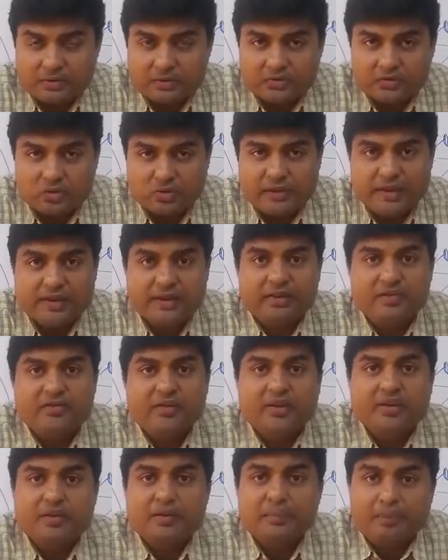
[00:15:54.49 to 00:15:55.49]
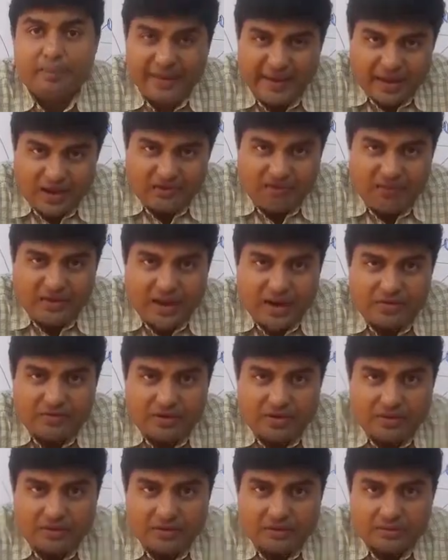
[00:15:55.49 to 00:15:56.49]
so that is if it is a male
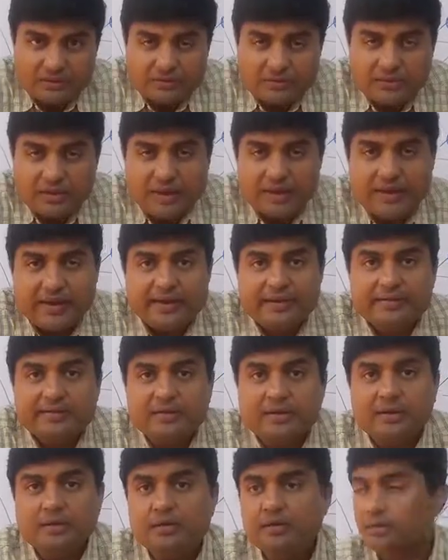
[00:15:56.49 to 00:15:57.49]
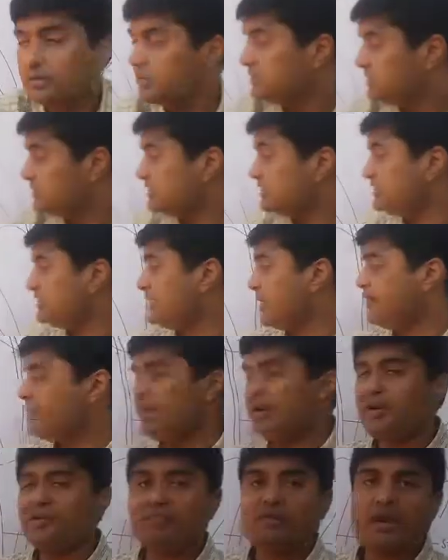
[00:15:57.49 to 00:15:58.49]
flower, then it is a
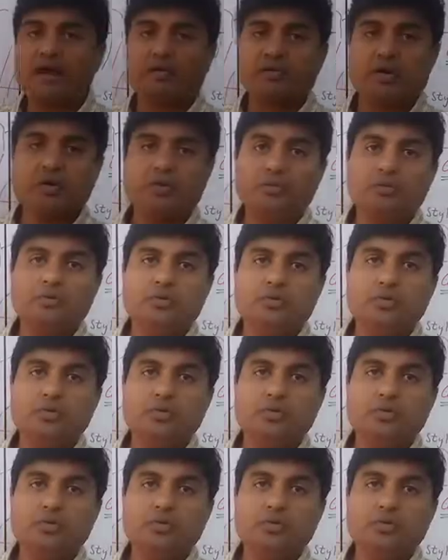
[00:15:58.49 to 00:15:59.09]
staminate flower,